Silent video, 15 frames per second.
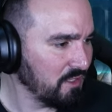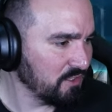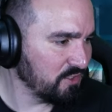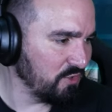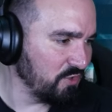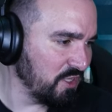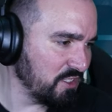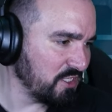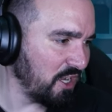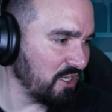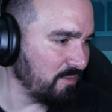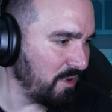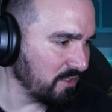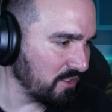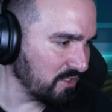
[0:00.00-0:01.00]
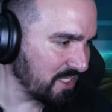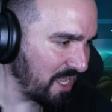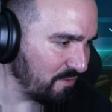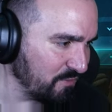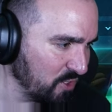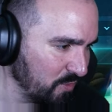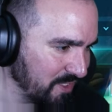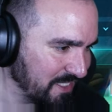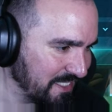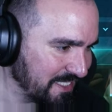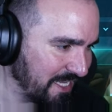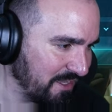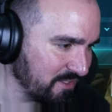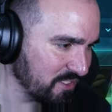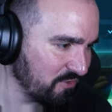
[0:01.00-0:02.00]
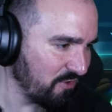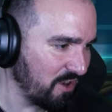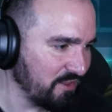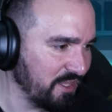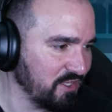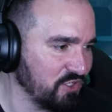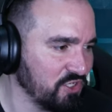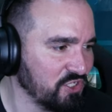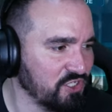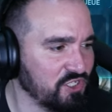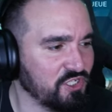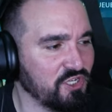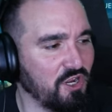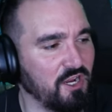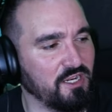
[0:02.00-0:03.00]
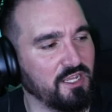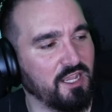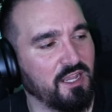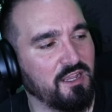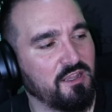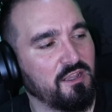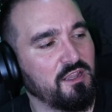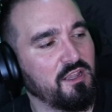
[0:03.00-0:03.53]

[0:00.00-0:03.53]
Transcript: Do the dino models have newer details or are they just shinier?